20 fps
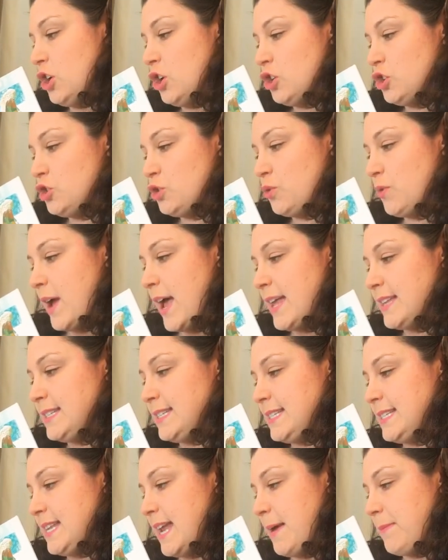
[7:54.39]
Shiraz
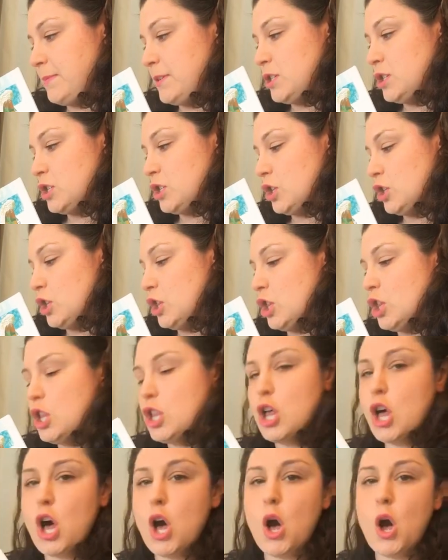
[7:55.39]
stepped
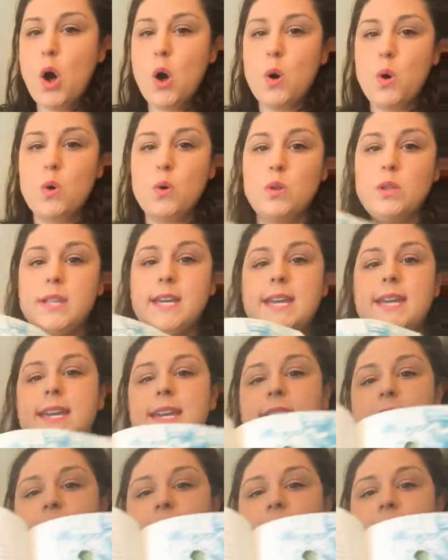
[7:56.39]
slowly